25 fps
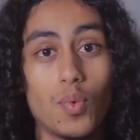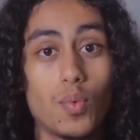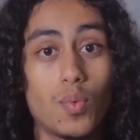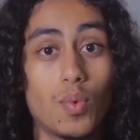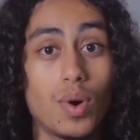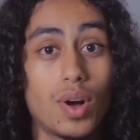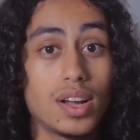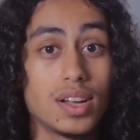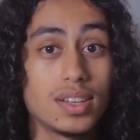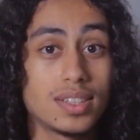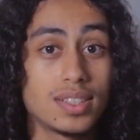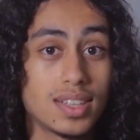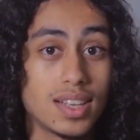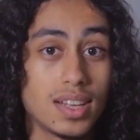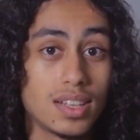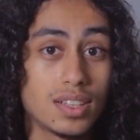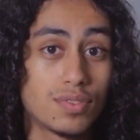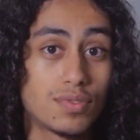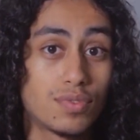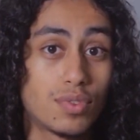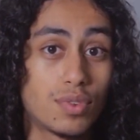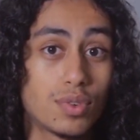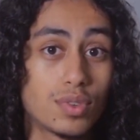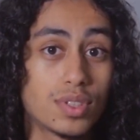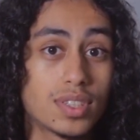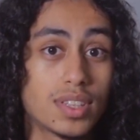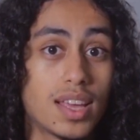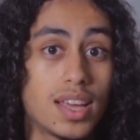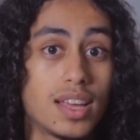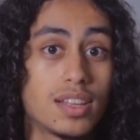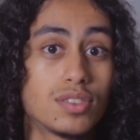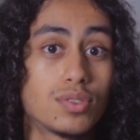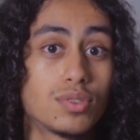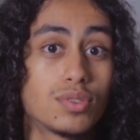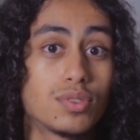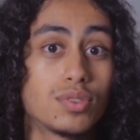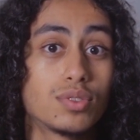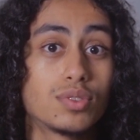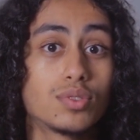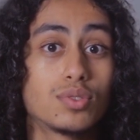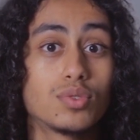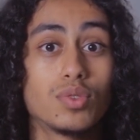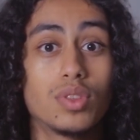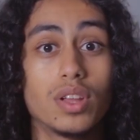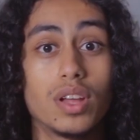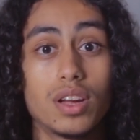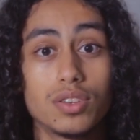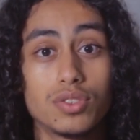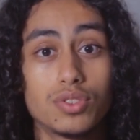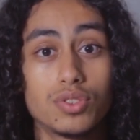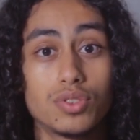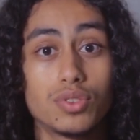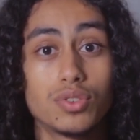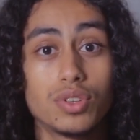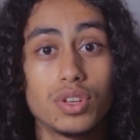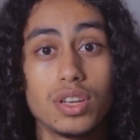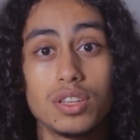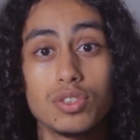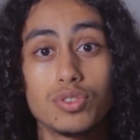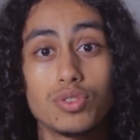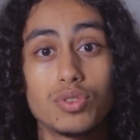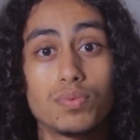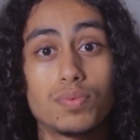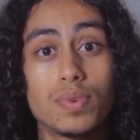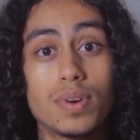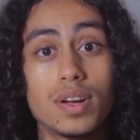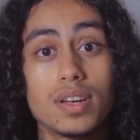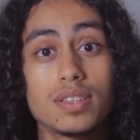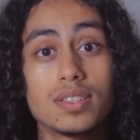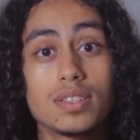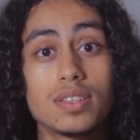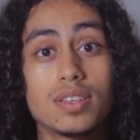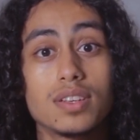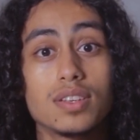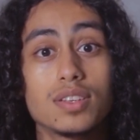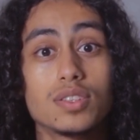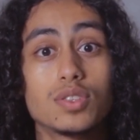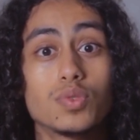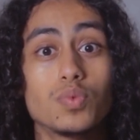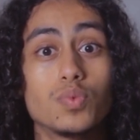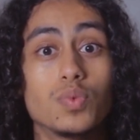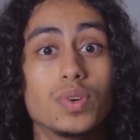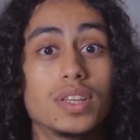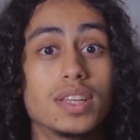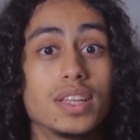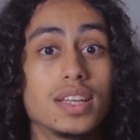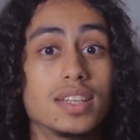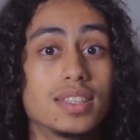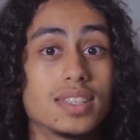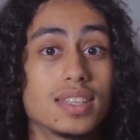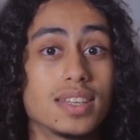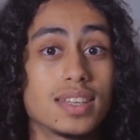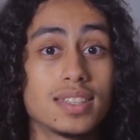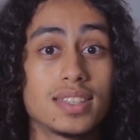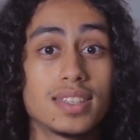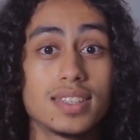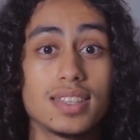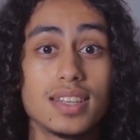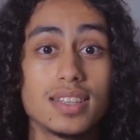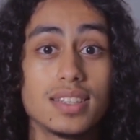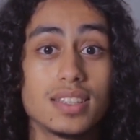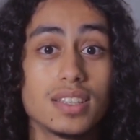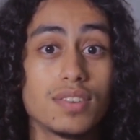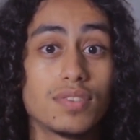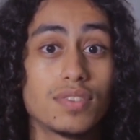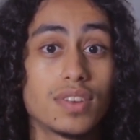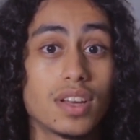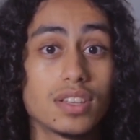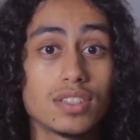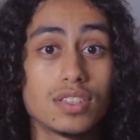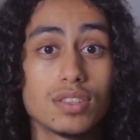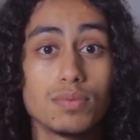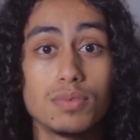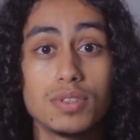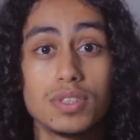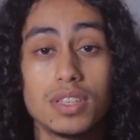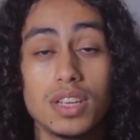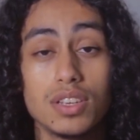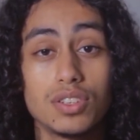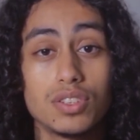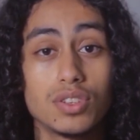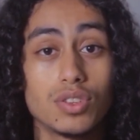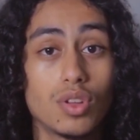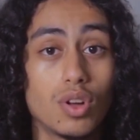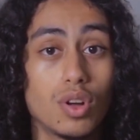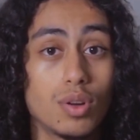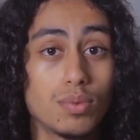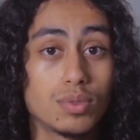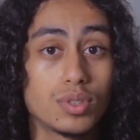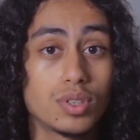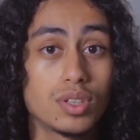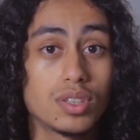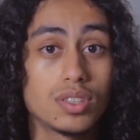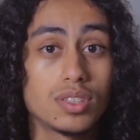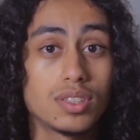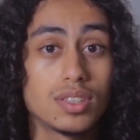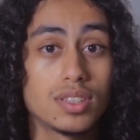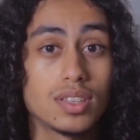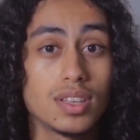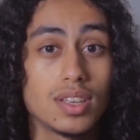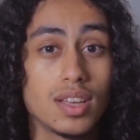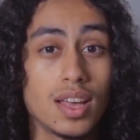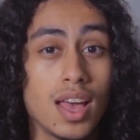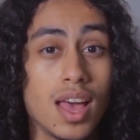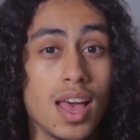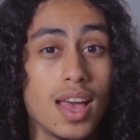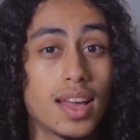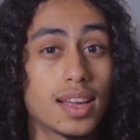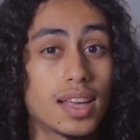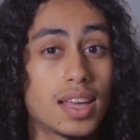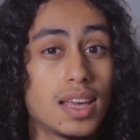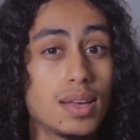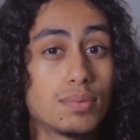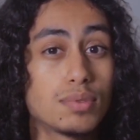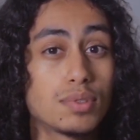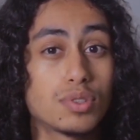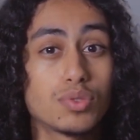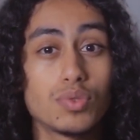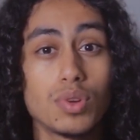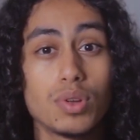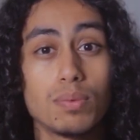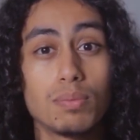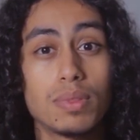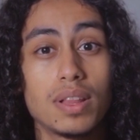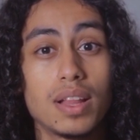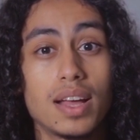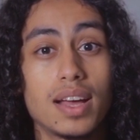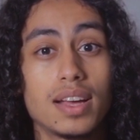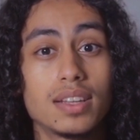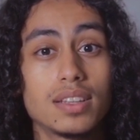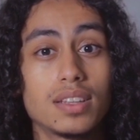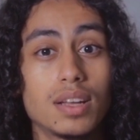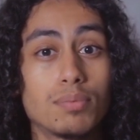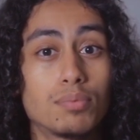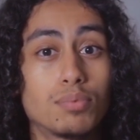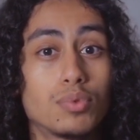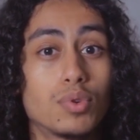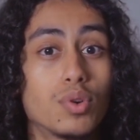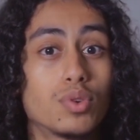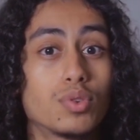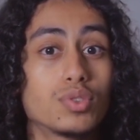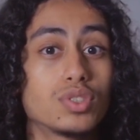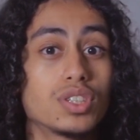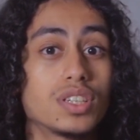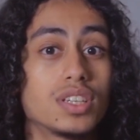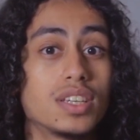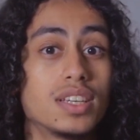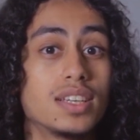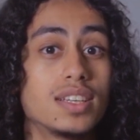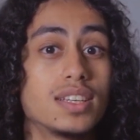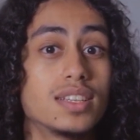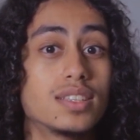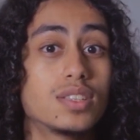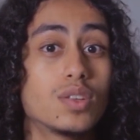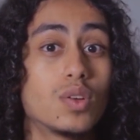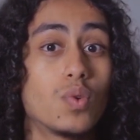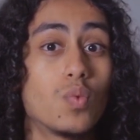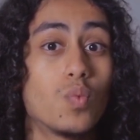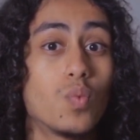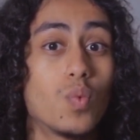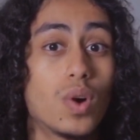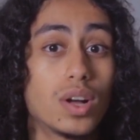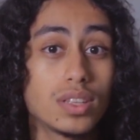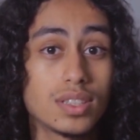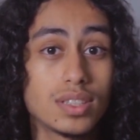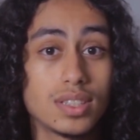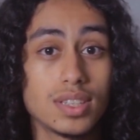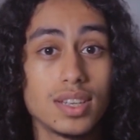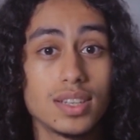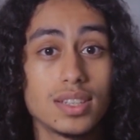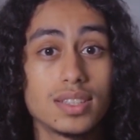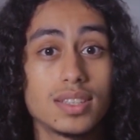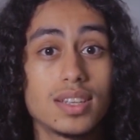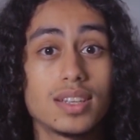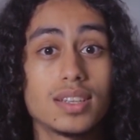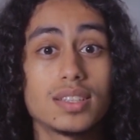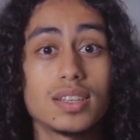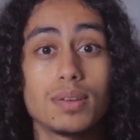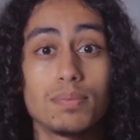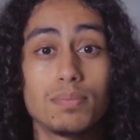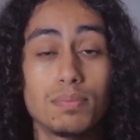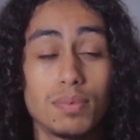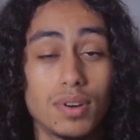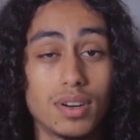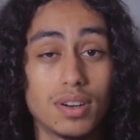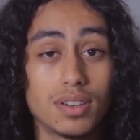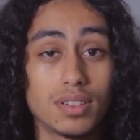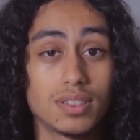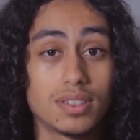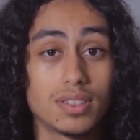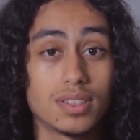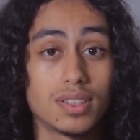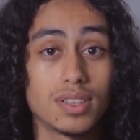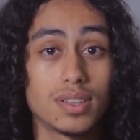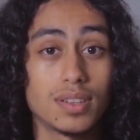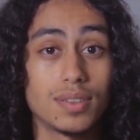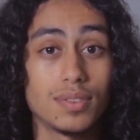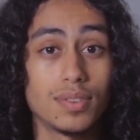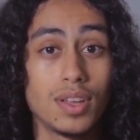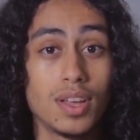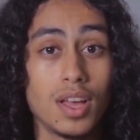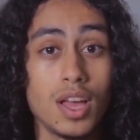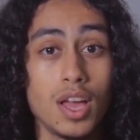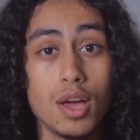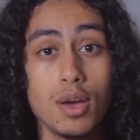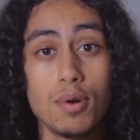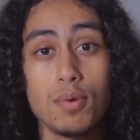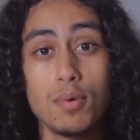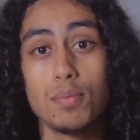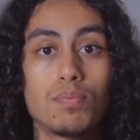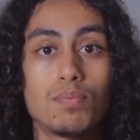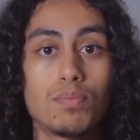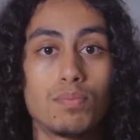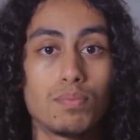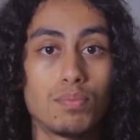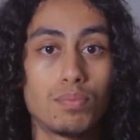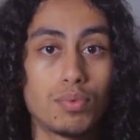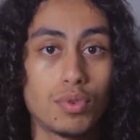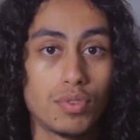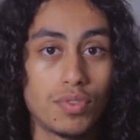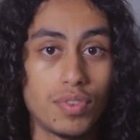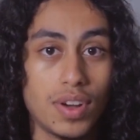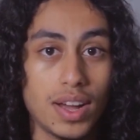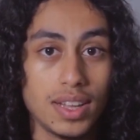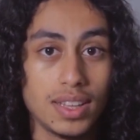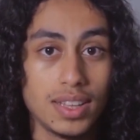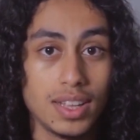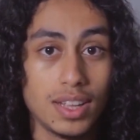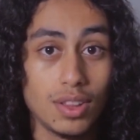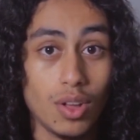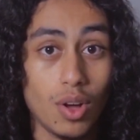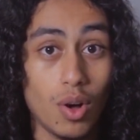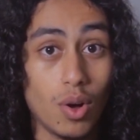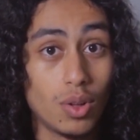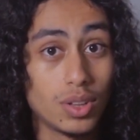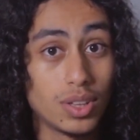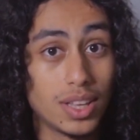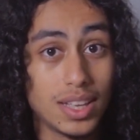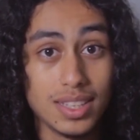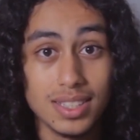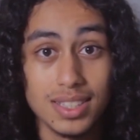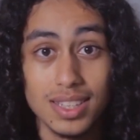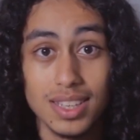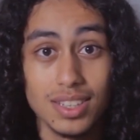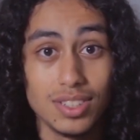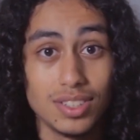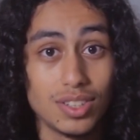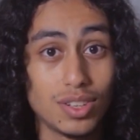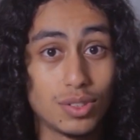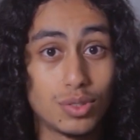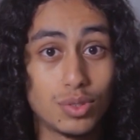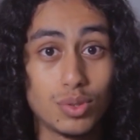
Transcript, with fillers: While Salesforce caters to larger enterprises with its extensive customization options, Keap's streamlined approach is what sets it apart, providing all the essential